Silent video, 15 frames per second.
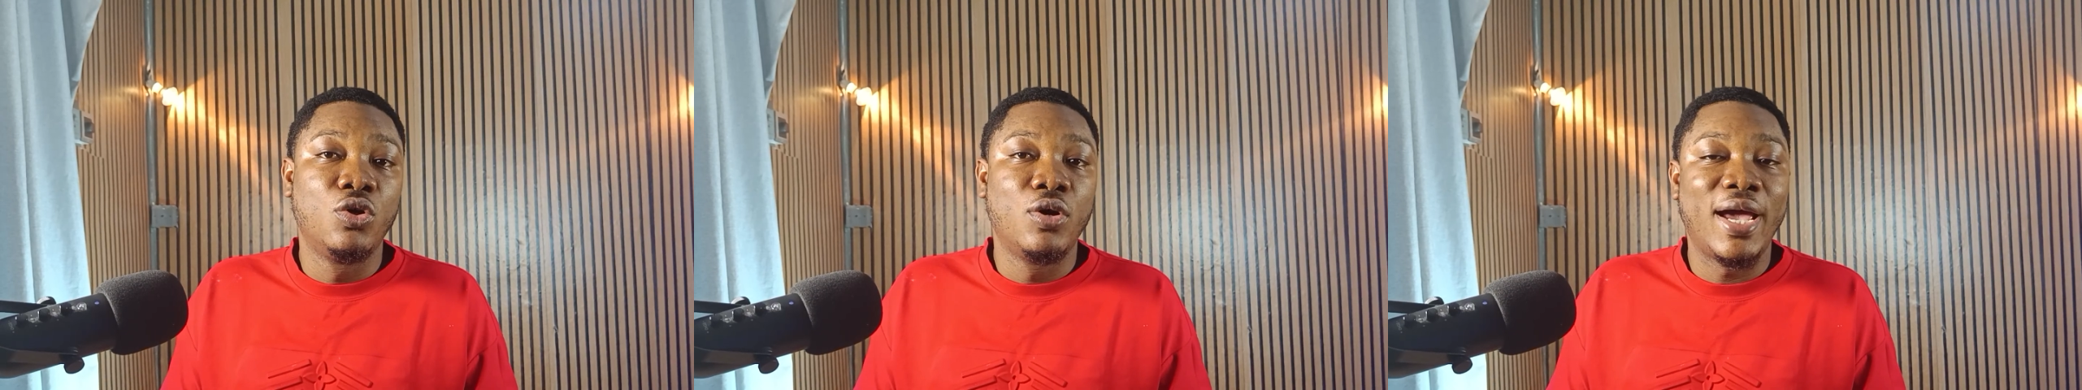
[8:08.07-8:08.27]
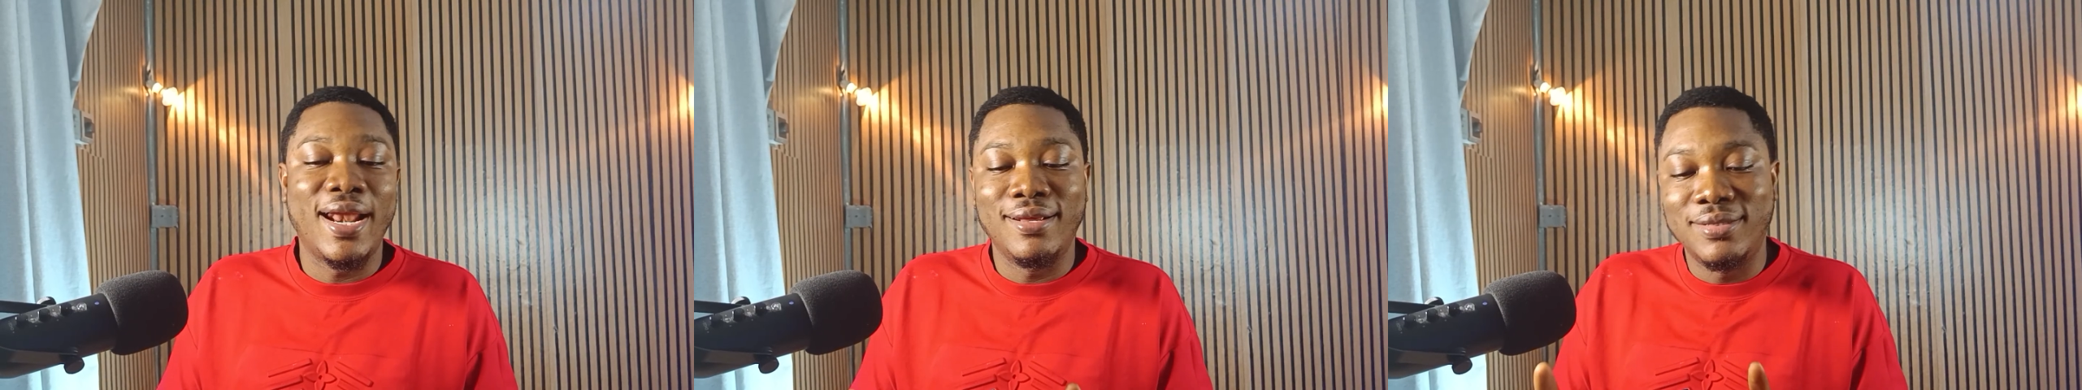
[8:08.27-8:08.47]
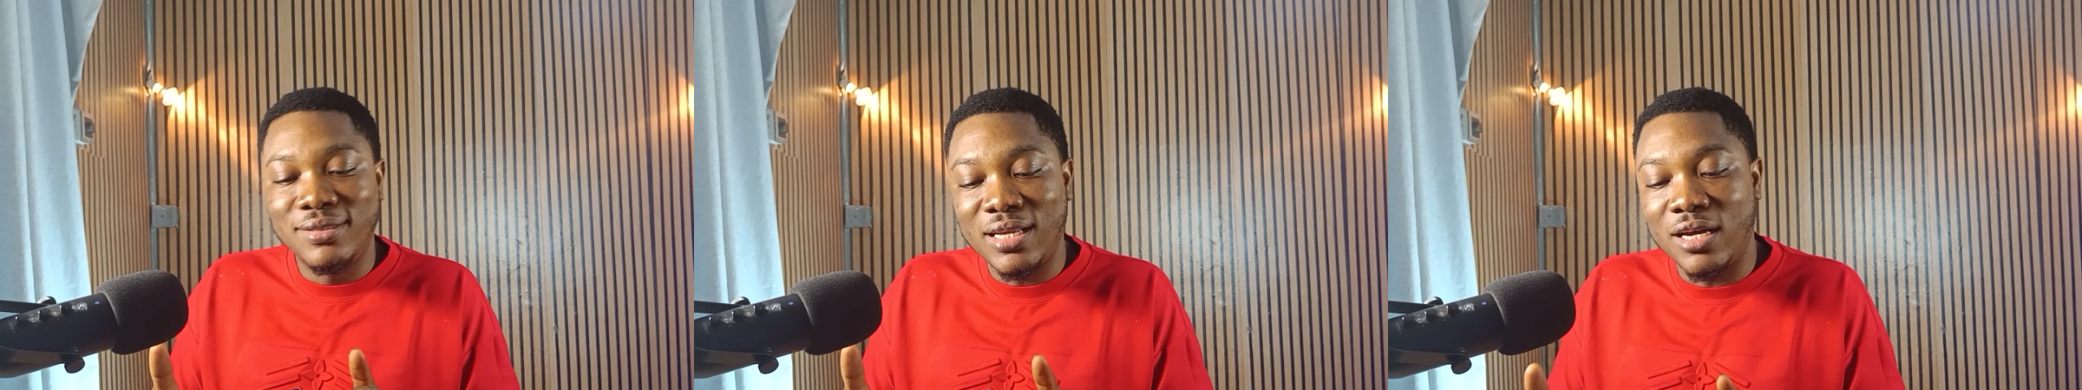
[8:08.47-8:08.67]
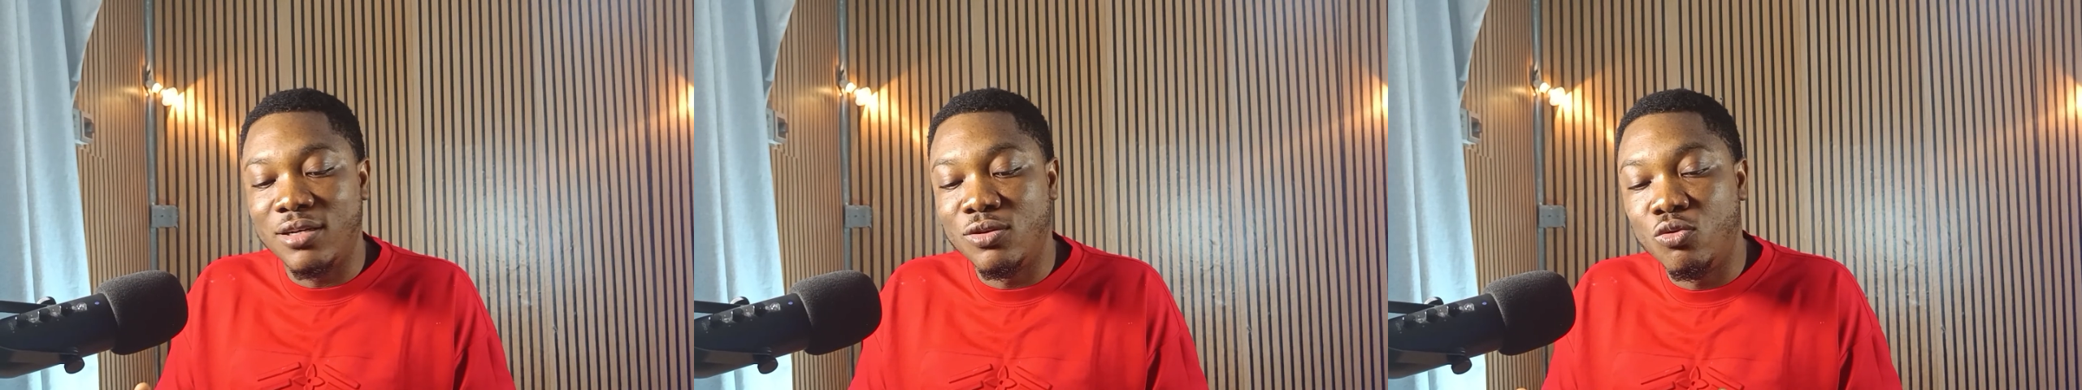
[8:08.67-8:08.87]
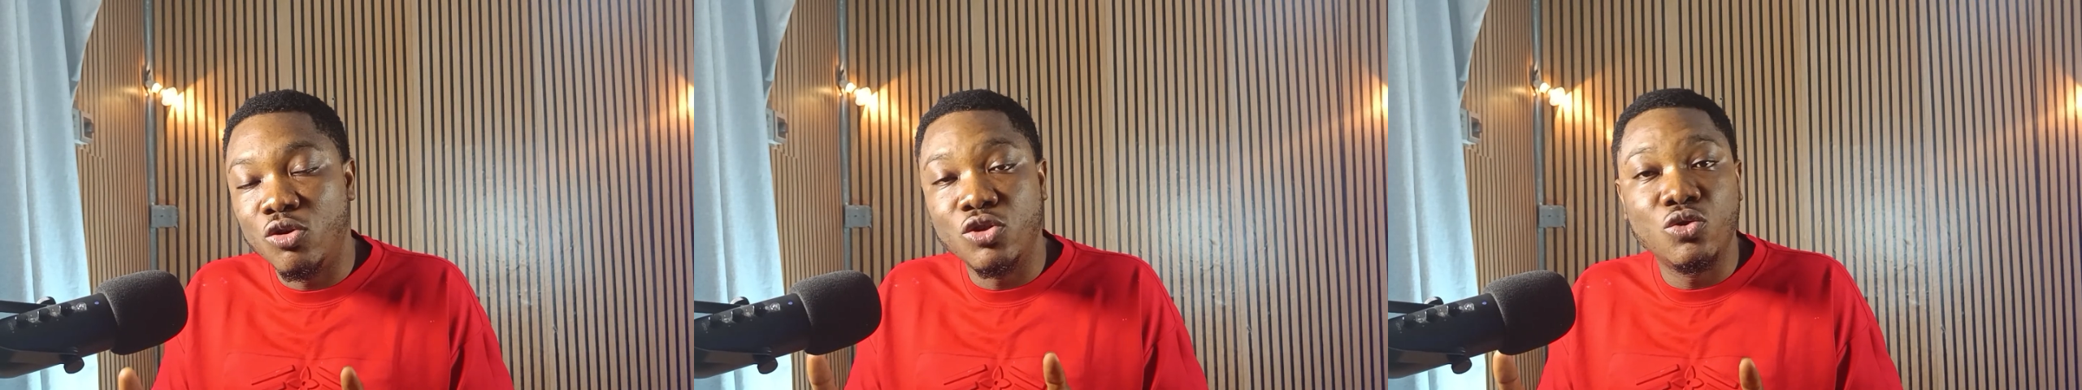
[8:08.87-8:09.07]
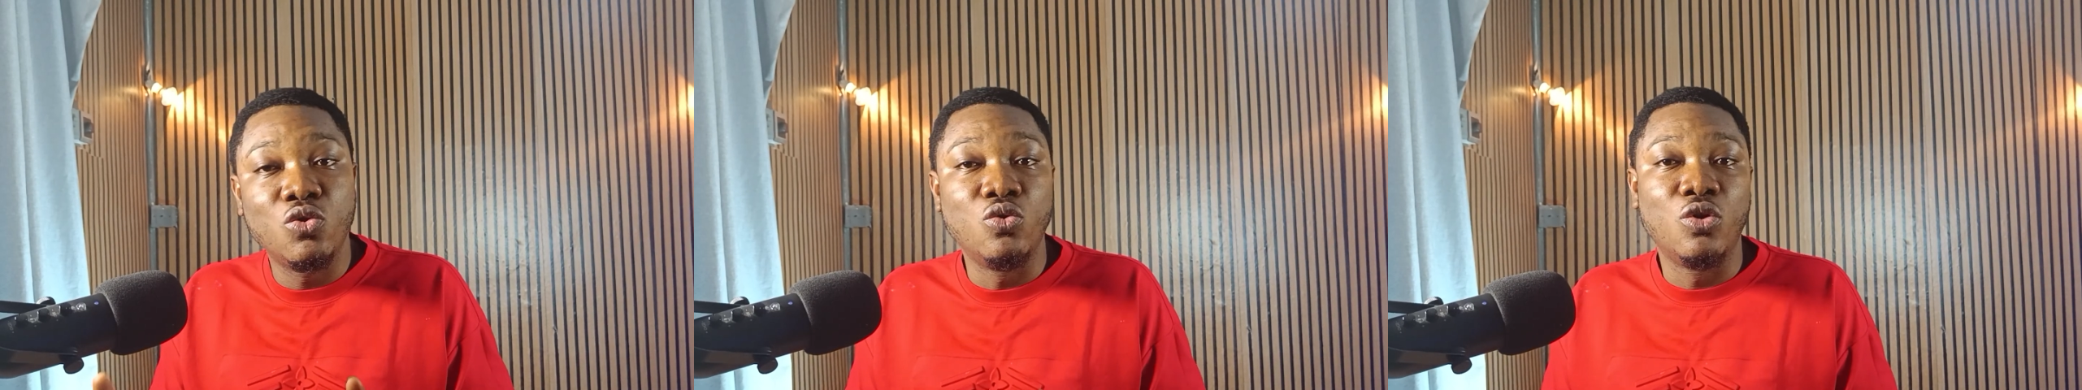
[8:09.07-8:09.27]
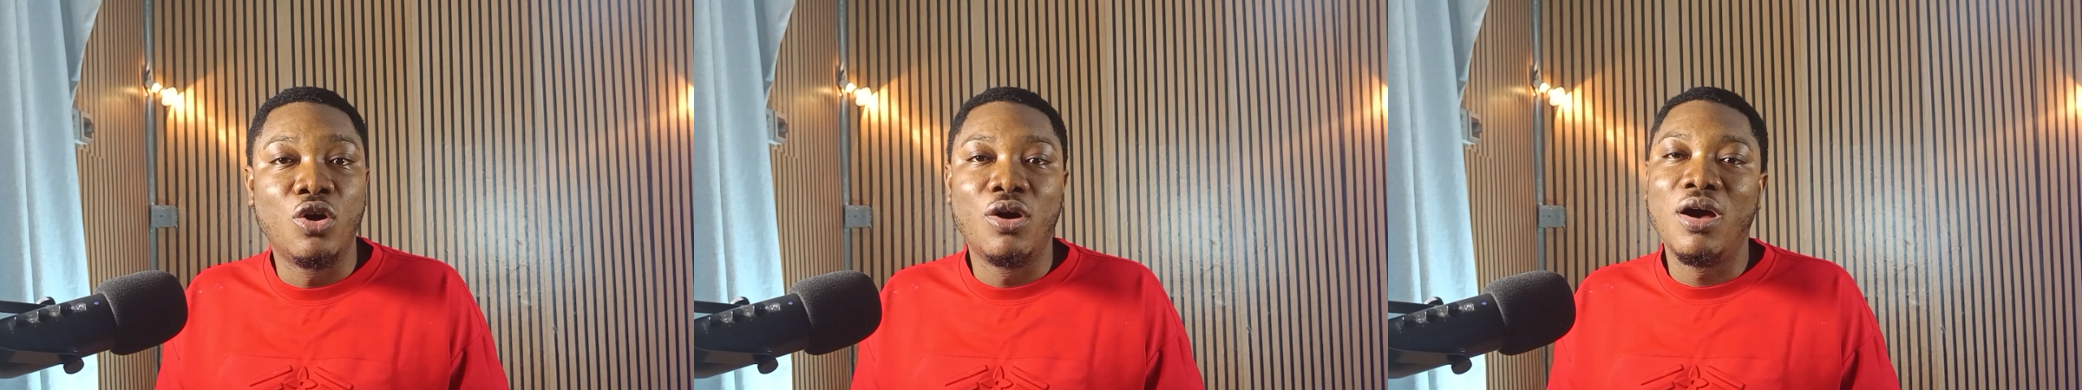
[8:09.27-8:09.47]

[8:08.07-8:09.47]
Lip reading: and his tackle was good.